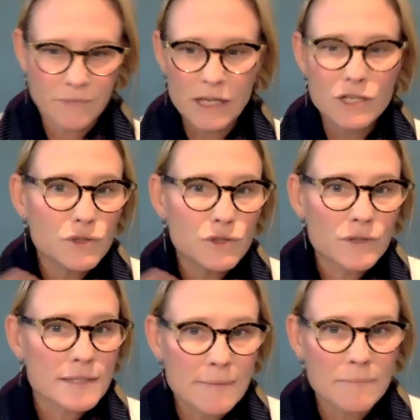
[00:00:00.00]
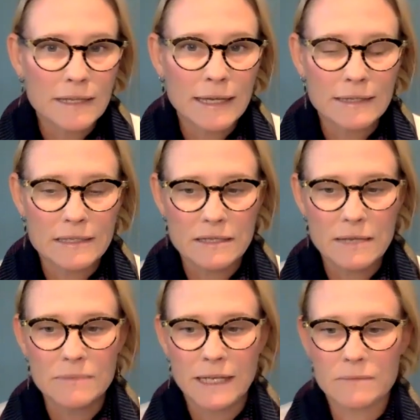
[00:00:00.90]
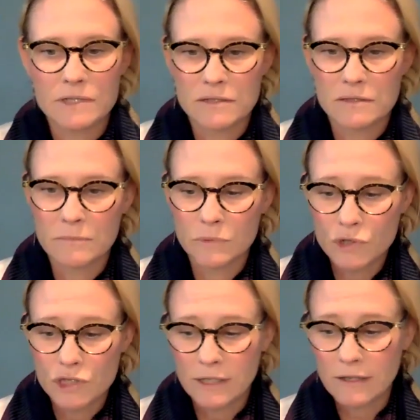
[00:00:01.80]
can do the same thing, the same damage as an emotion.